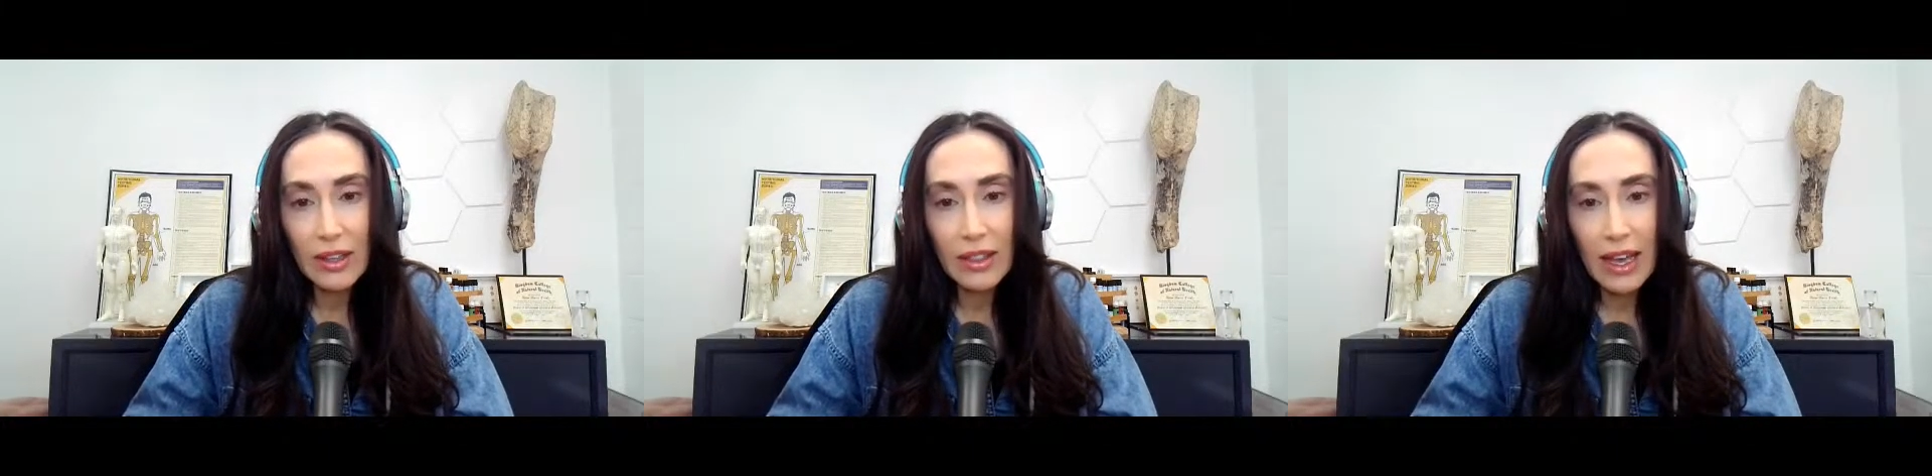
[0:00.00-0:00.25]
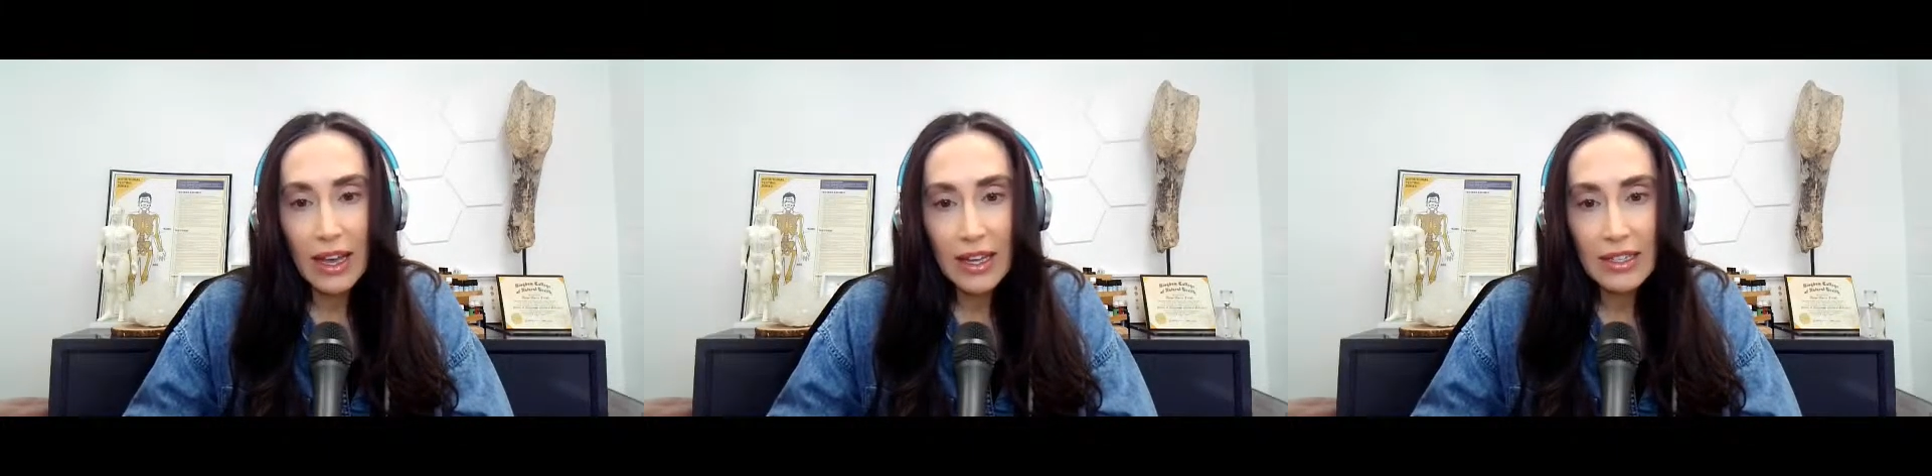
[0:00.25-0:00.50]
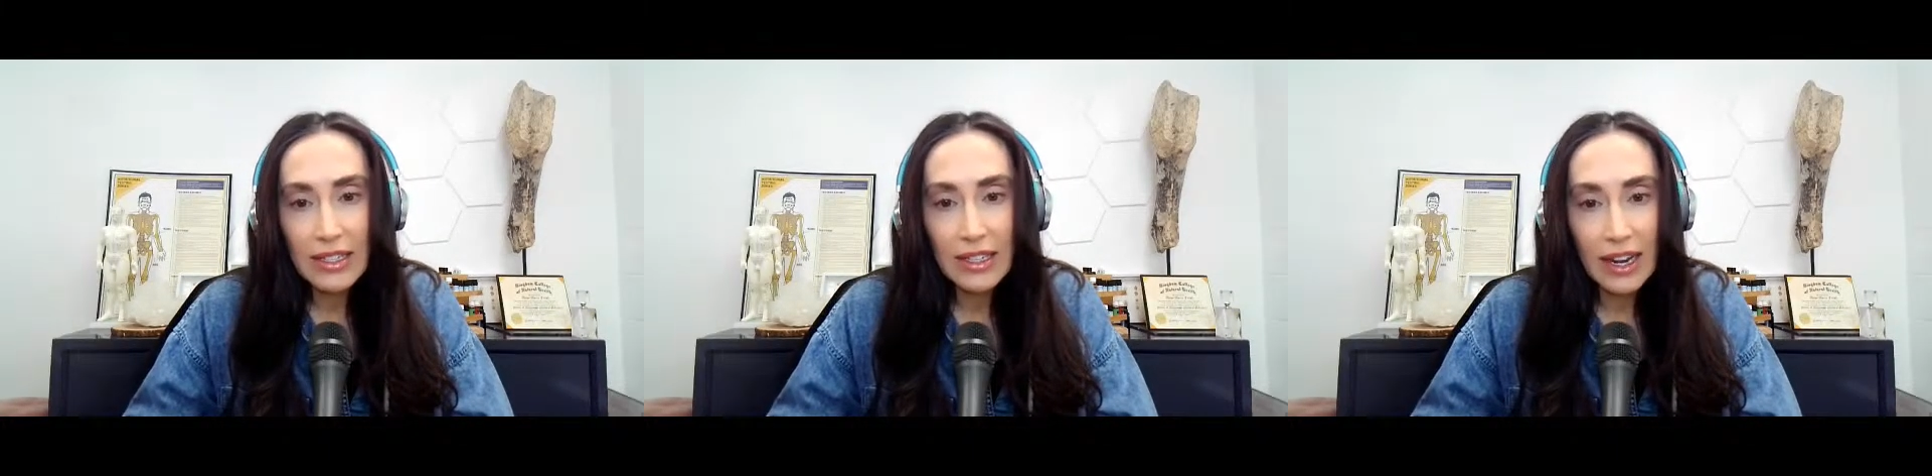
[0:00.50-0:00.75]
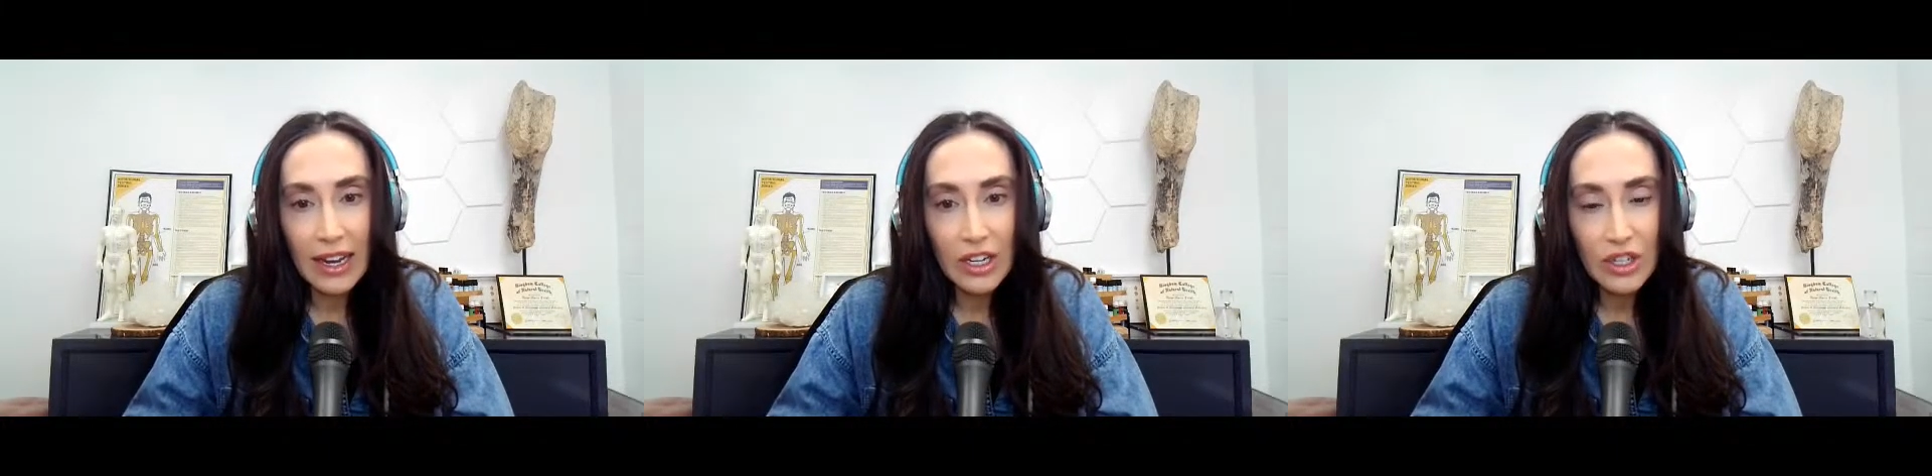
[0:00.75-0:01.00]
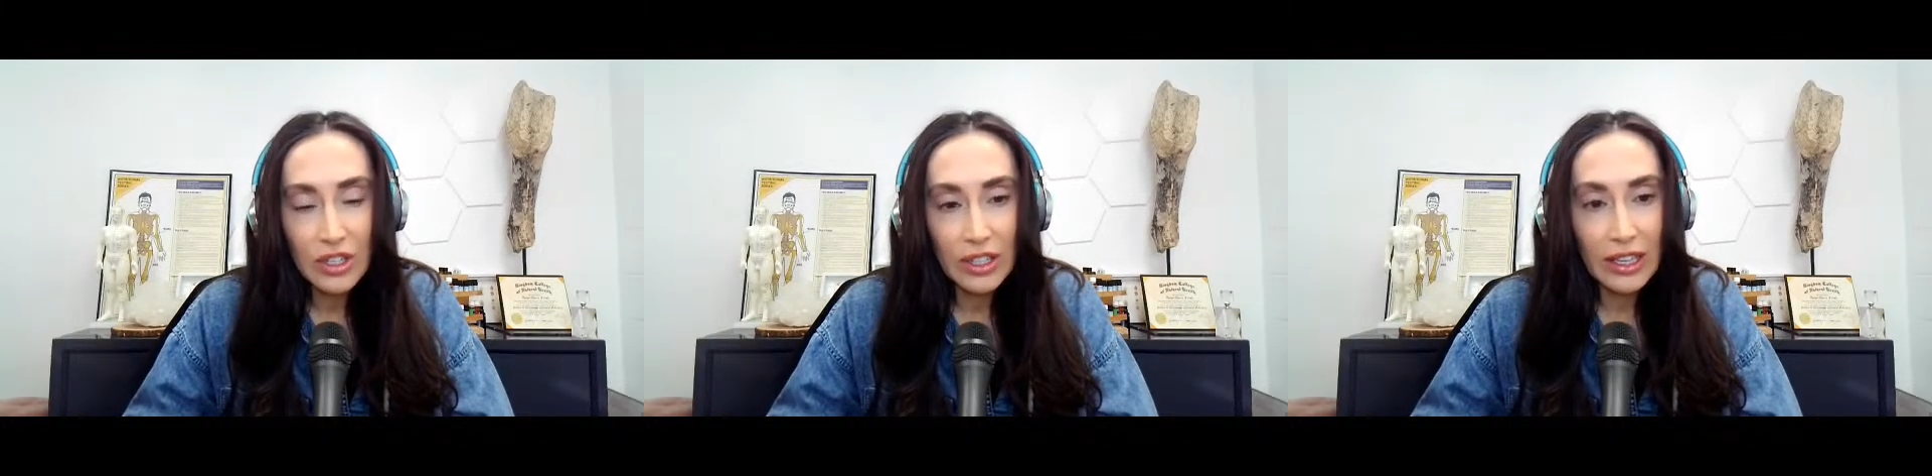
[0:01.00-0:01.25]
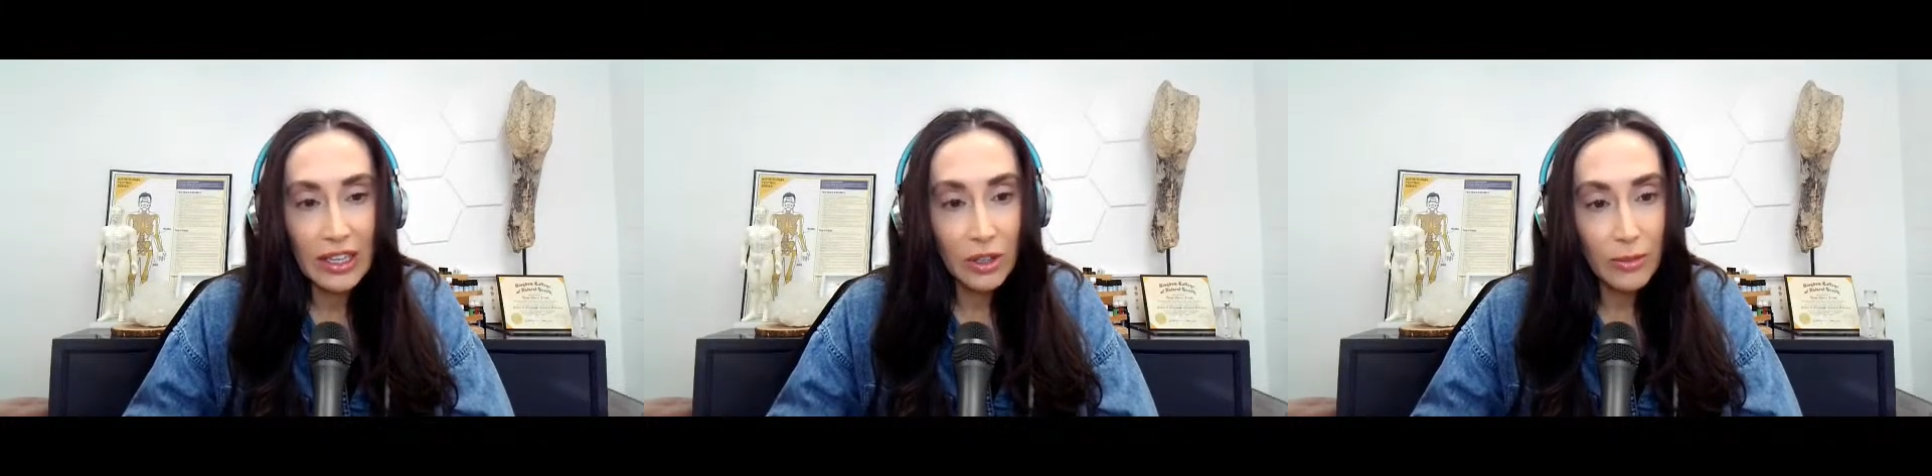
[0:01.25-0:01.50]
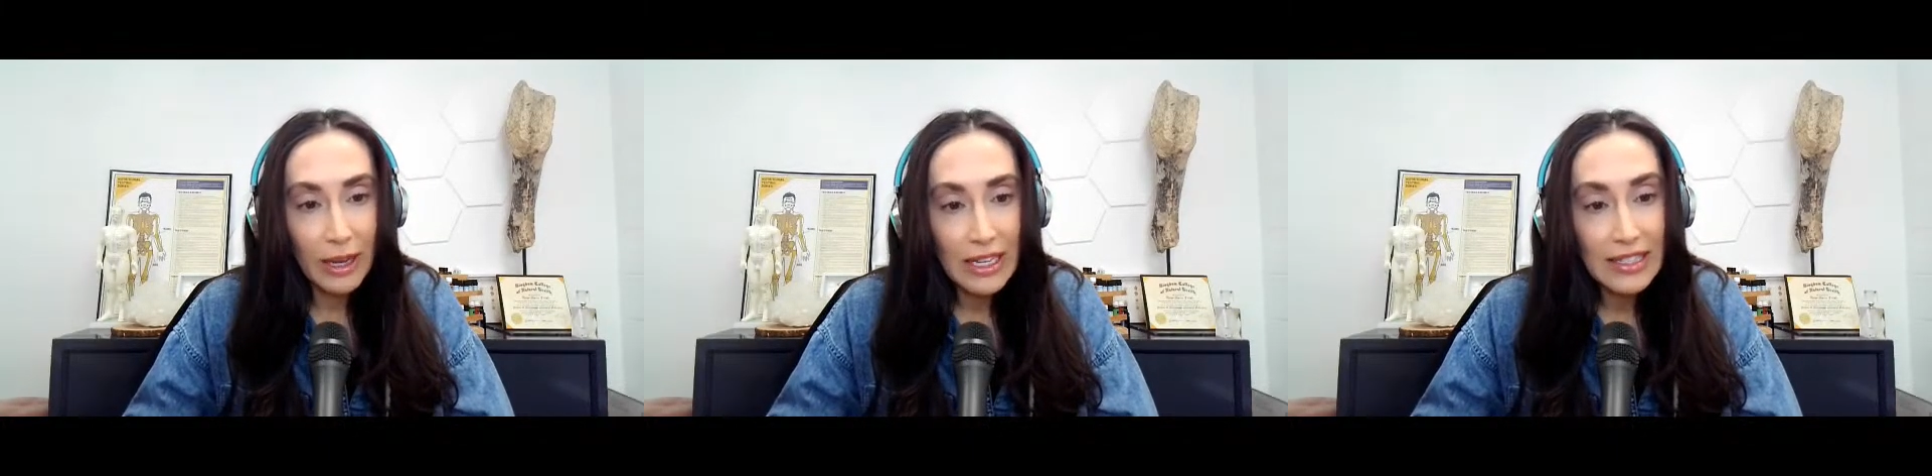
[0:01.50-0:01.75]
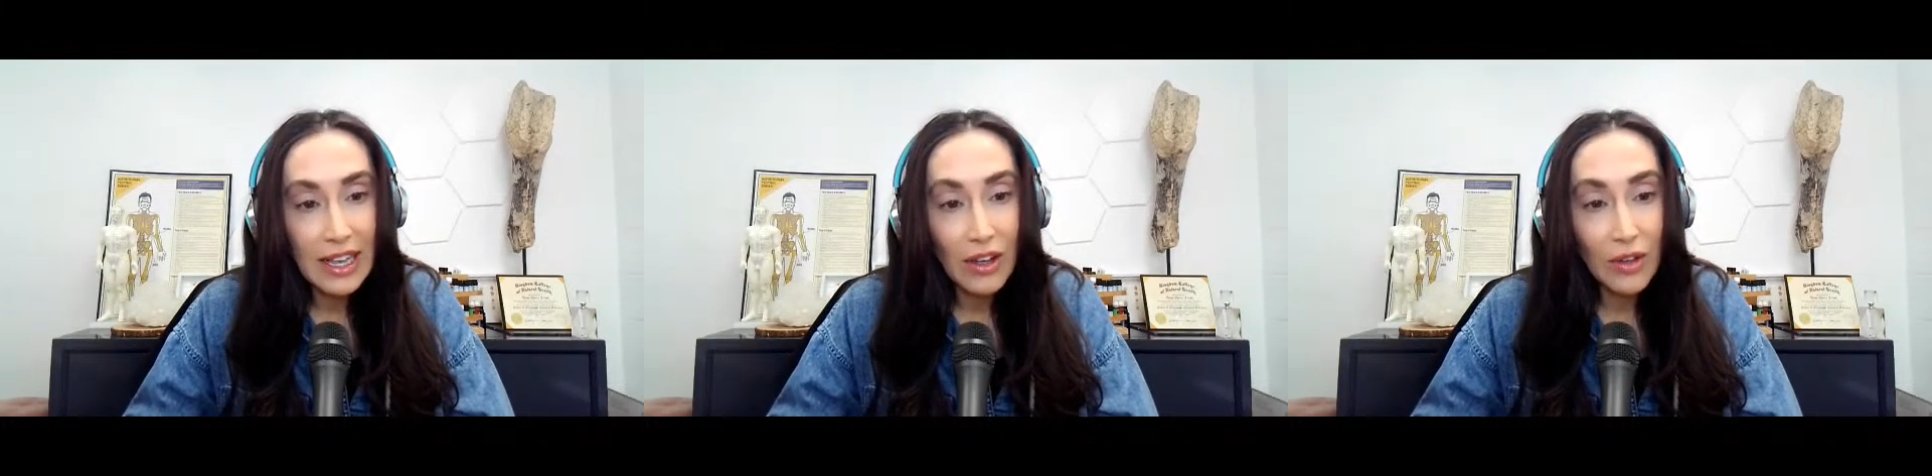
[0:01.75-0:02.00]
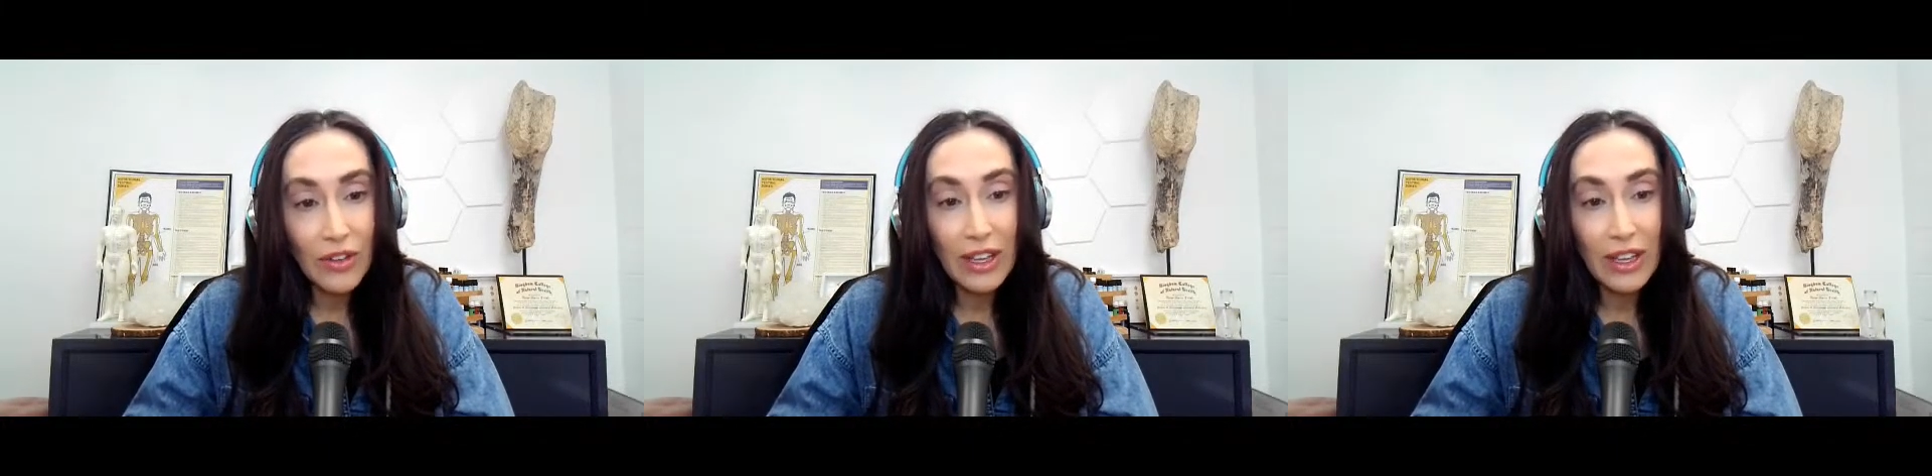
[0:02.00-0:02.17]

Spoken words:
that can actually heal myself